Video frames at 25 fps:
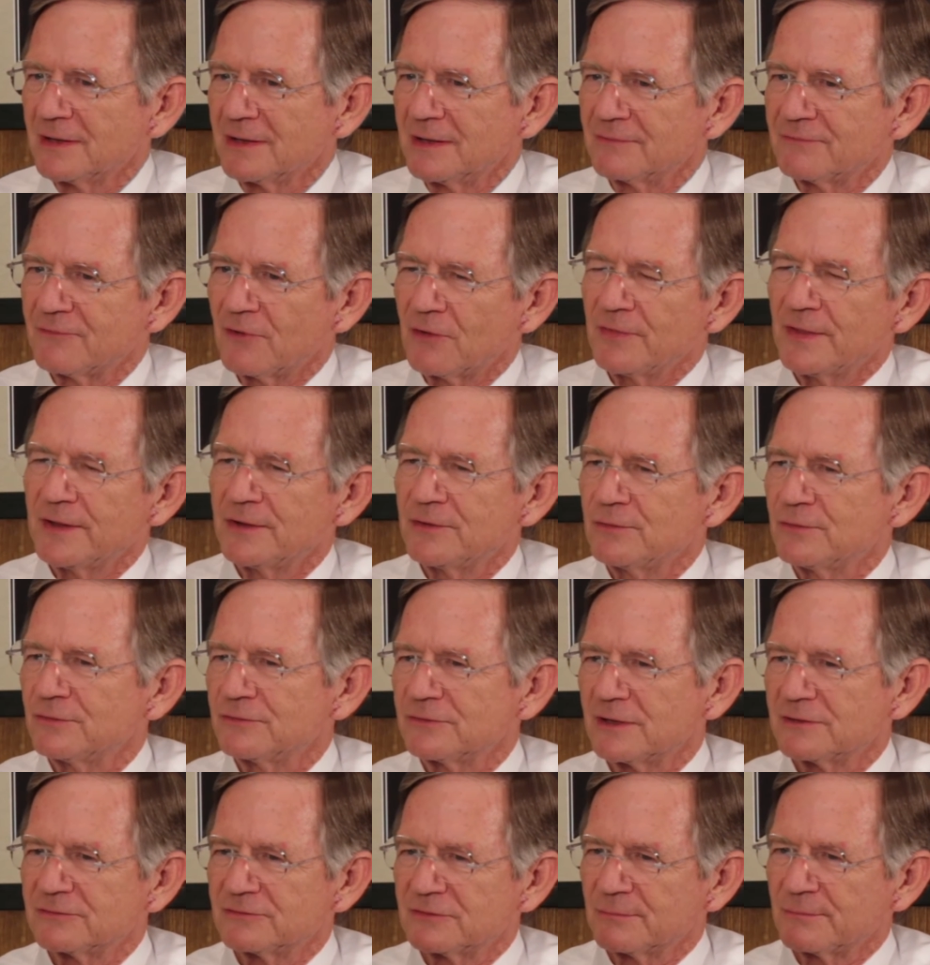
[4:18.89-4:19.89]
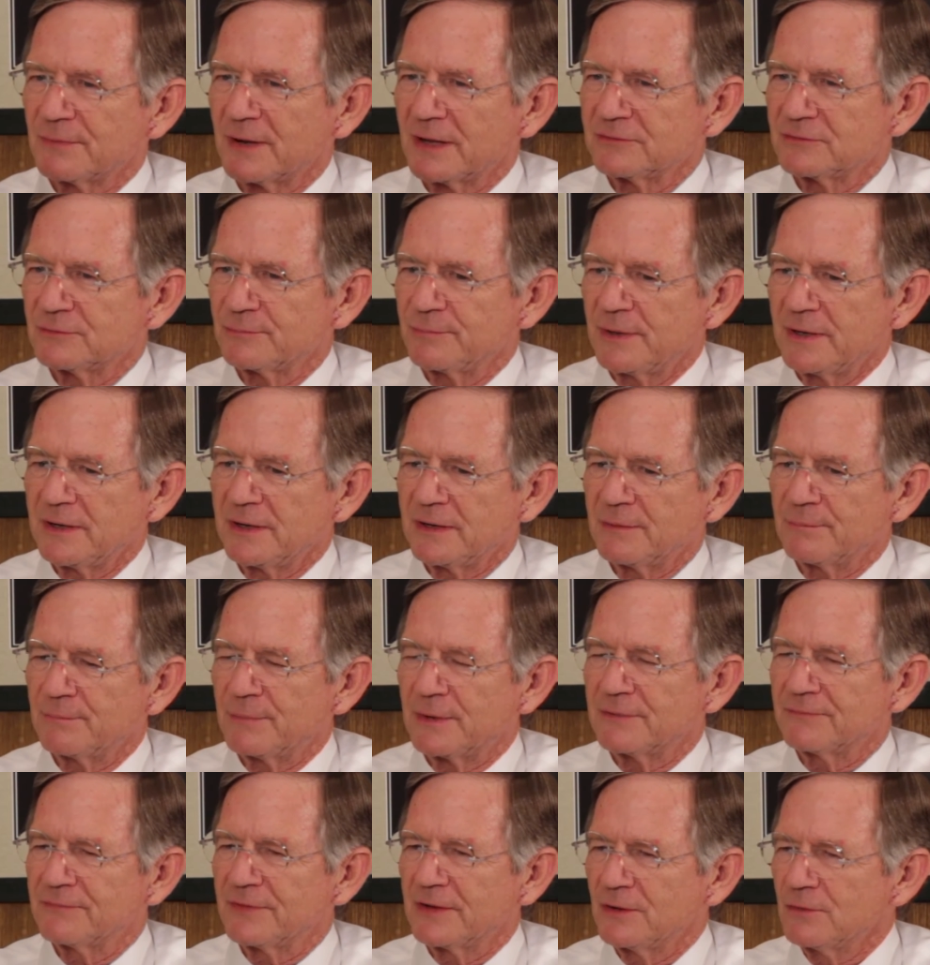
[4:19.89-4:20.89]
if all they do is get somebody's opinion,
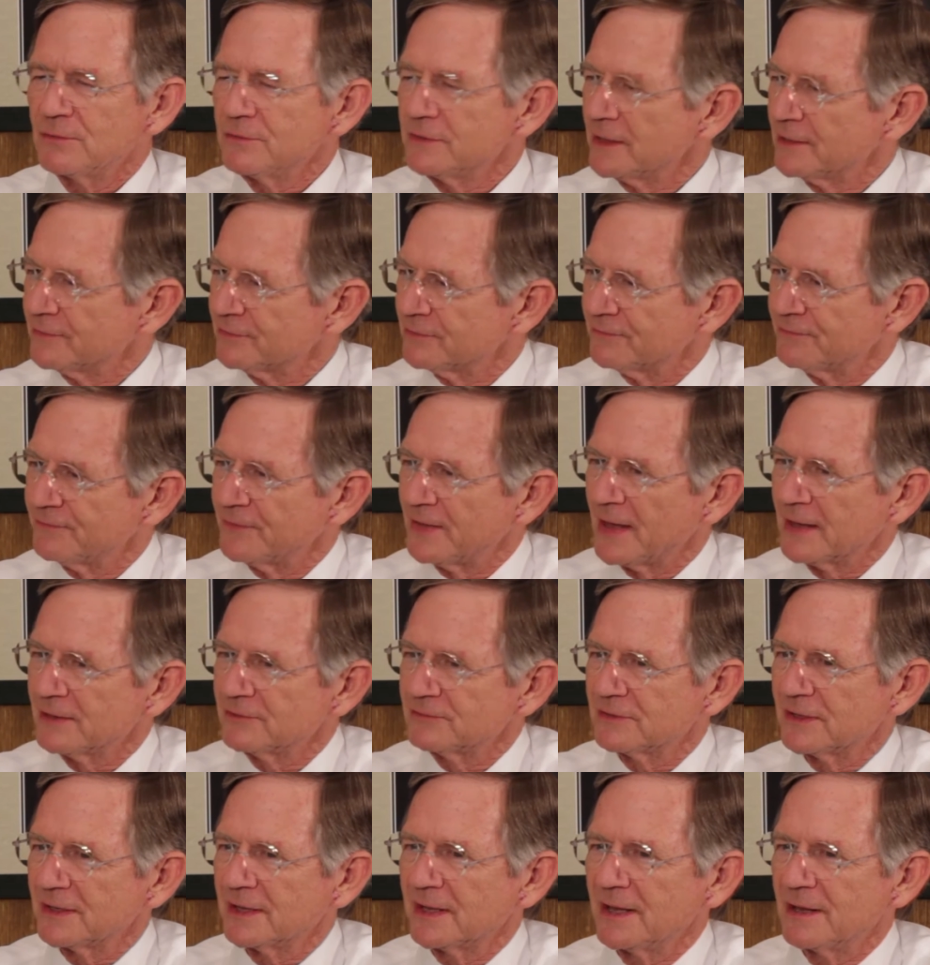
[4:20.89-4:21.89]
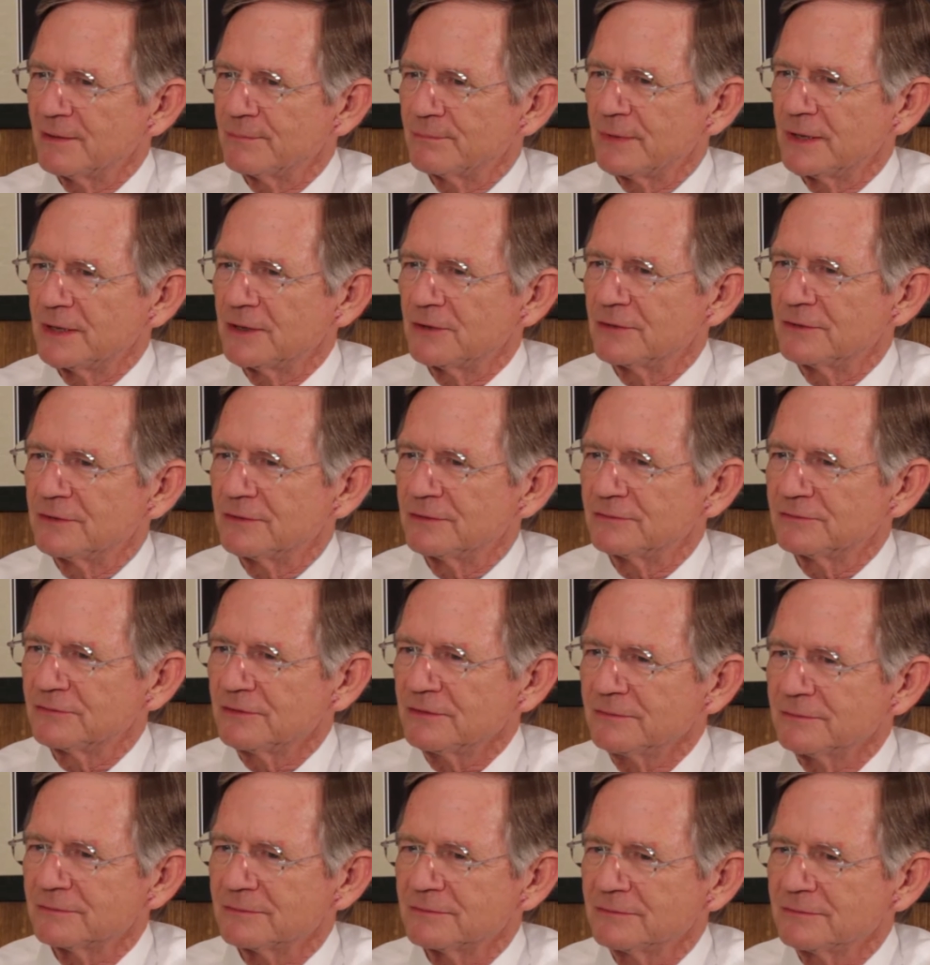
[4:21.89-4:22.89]
but if they don't get the facts, they can't make good
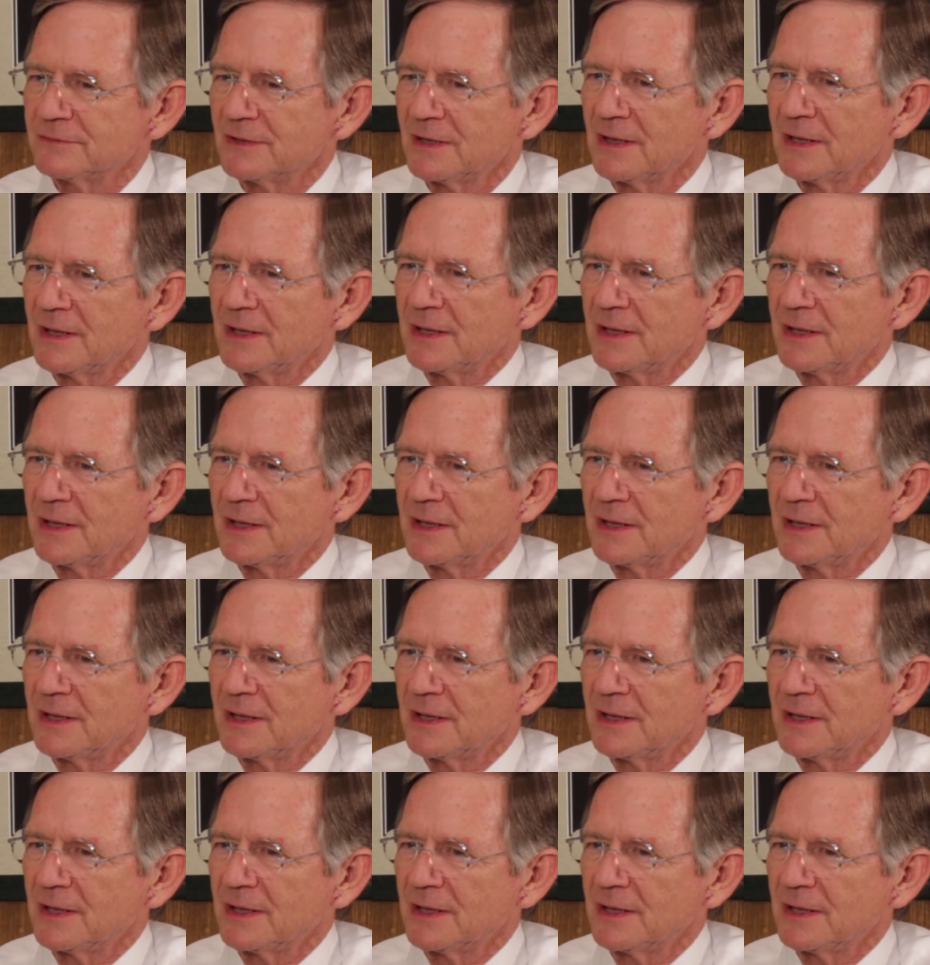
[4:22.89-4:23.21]
decisions,